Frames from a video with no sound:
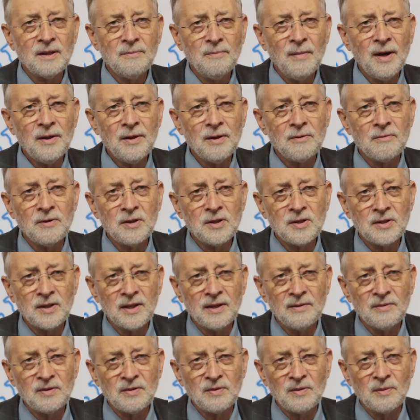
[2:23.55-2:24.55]
the mother
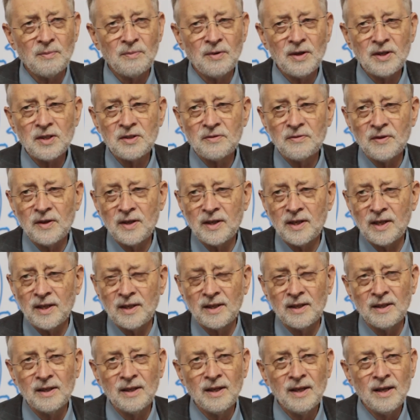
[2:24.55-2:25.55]
receives from breastfeeding.
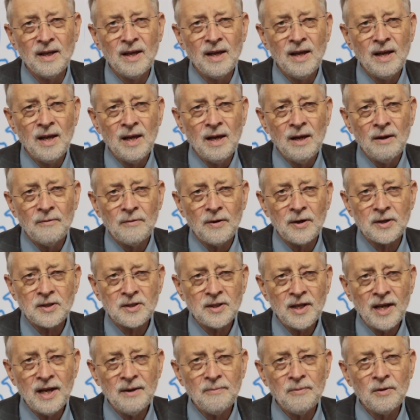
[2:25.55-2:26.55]
For
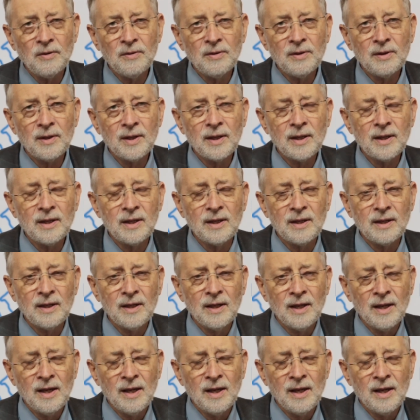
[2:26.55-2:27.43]
example, the